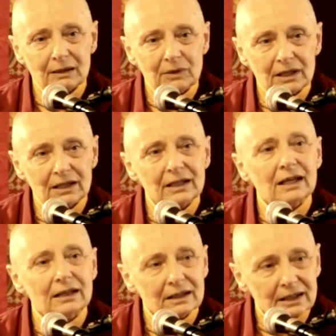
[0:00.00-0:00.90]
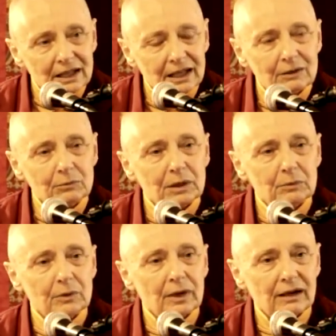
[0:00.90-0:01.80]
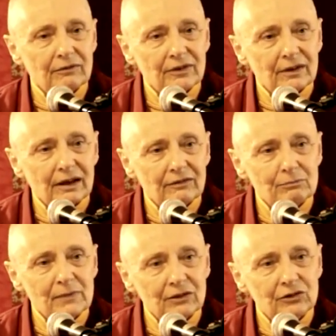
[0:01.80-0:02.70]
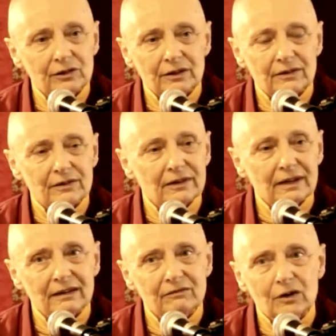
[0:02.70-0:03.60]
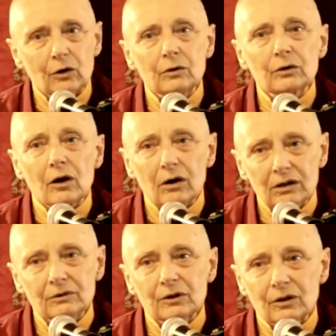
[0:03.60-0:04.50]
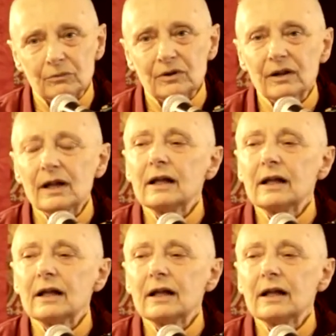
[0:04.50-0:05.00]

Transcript: I mean, again and again, people have mentioned this, that they've gone on and on with